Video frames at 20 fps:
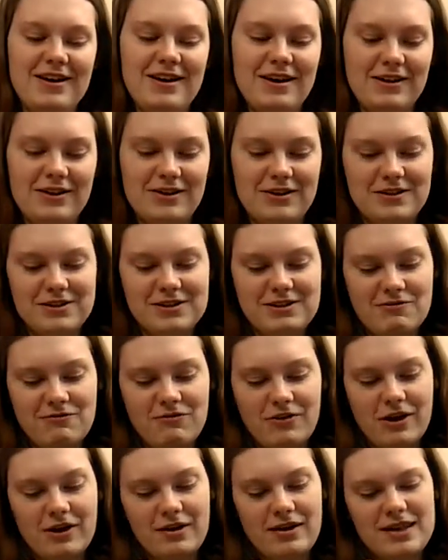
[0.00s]
a little
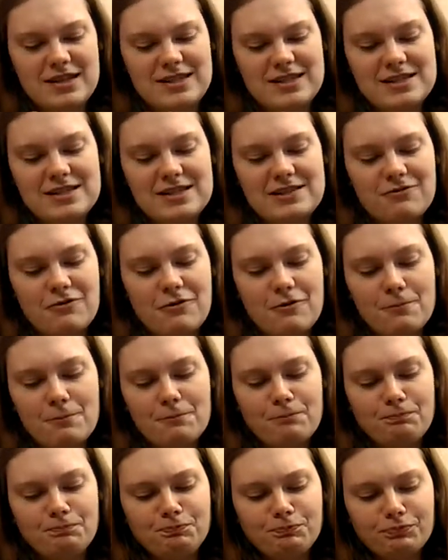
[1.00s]
sunflower. This is
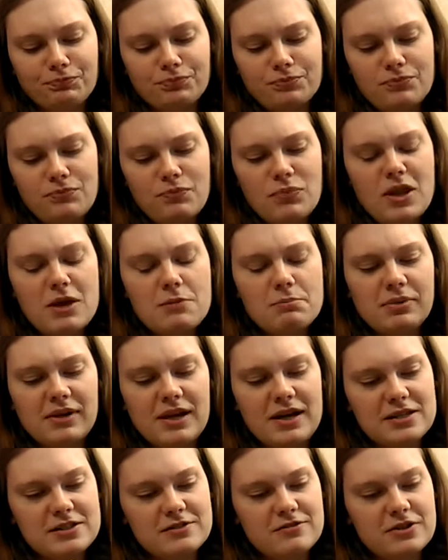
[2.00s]
from
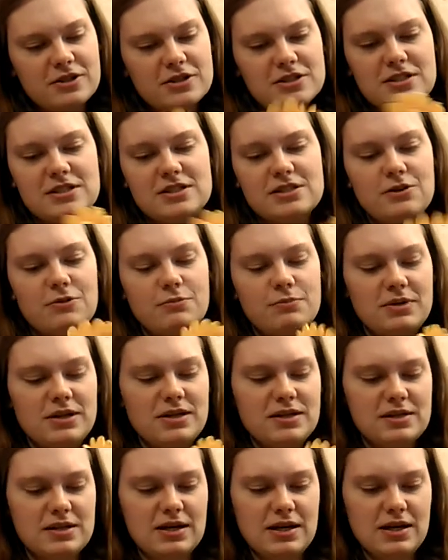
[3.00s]
Plants vs.
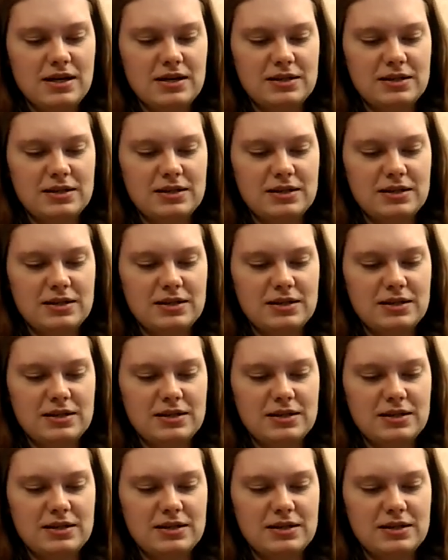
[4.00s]
Zombies.